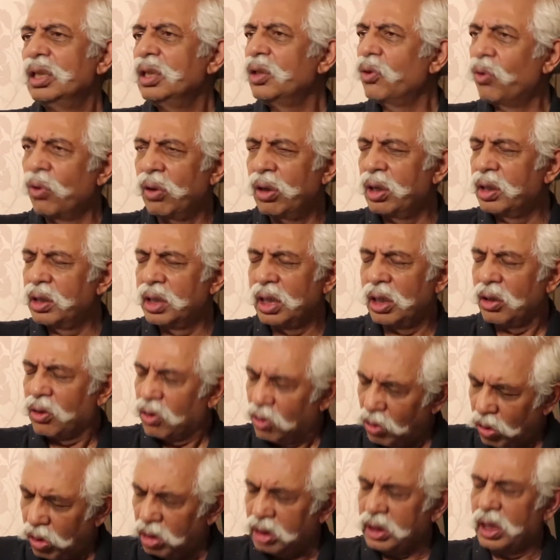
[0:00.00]
They
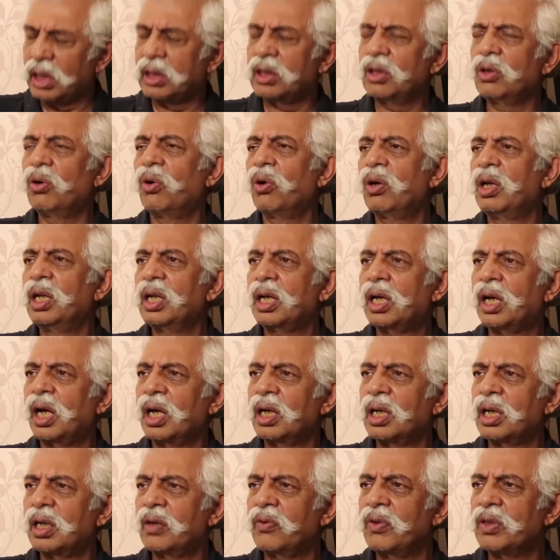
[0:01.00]
know that the only
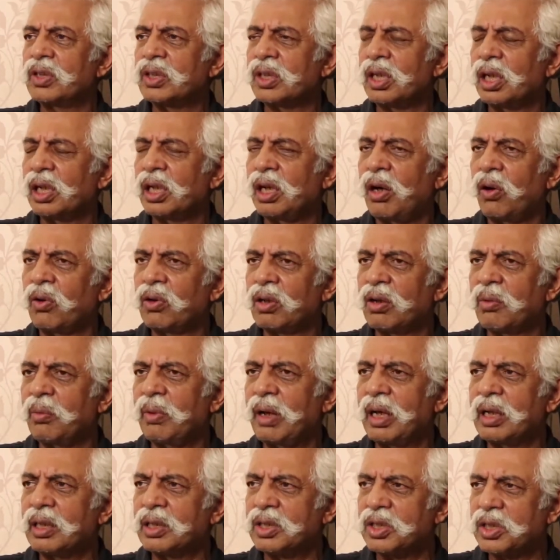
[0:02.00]
country which can
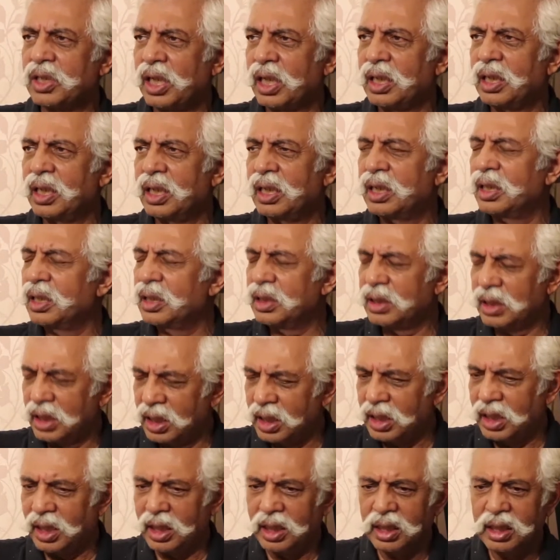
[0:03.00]
counterbalance China is
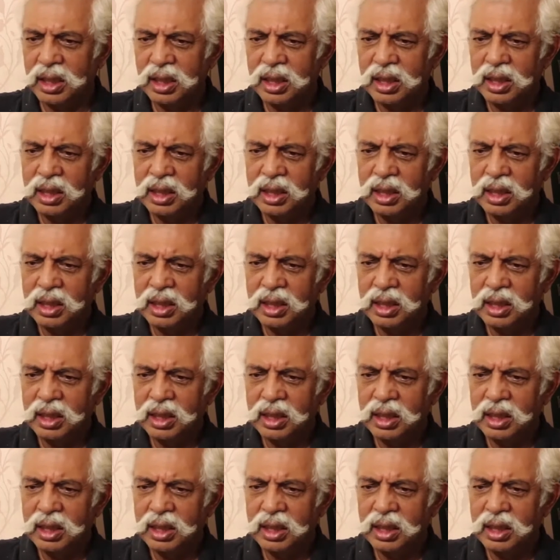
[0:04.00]
India.